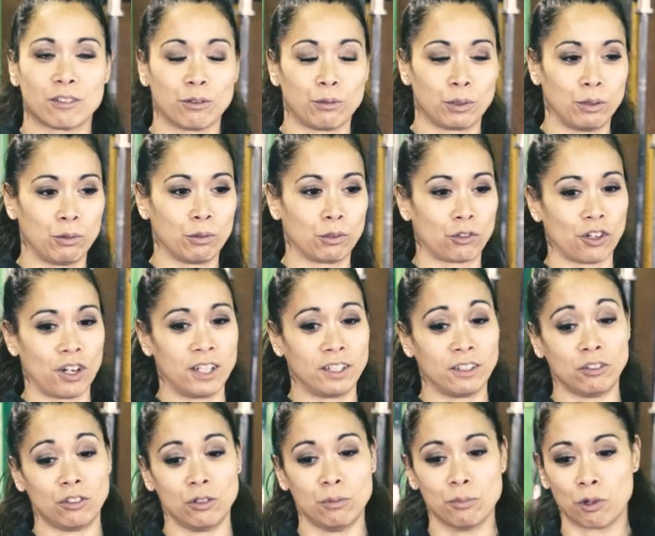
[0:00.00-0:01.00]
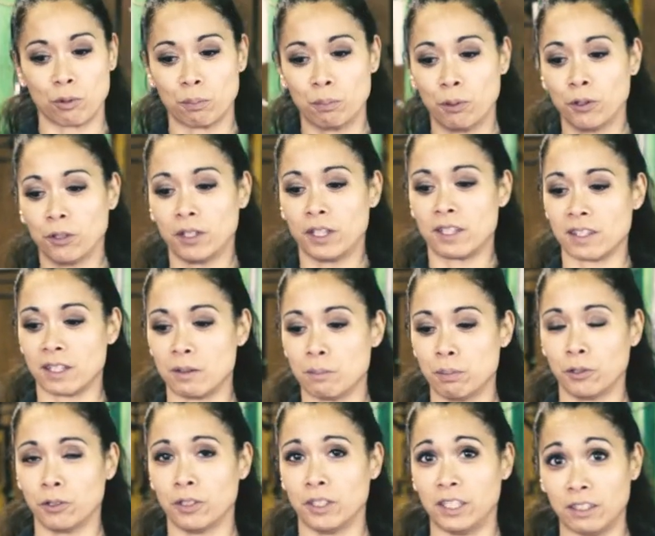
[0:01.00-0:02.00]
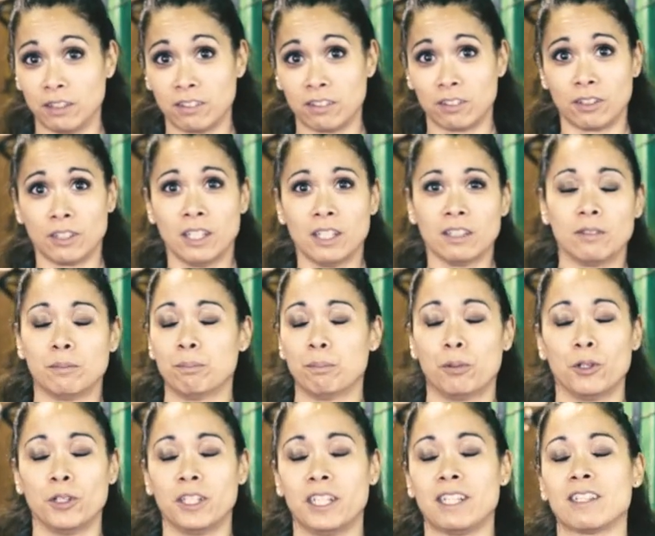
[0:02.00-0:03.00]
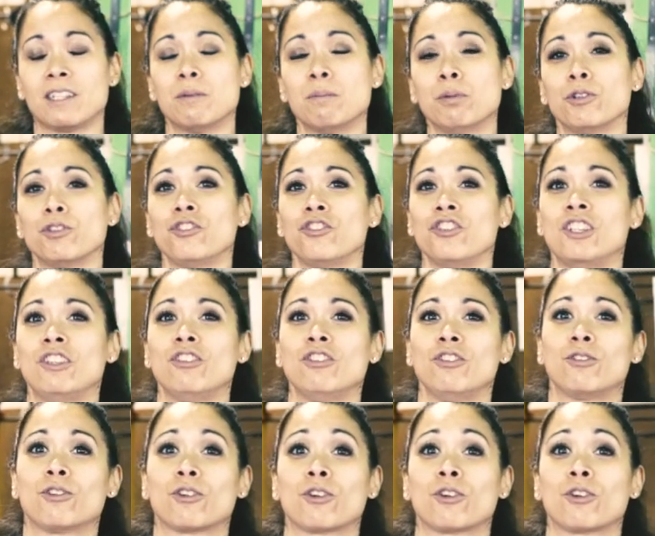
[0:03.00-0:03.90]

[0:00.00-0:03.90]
So we were trying to do more pulling than pushing to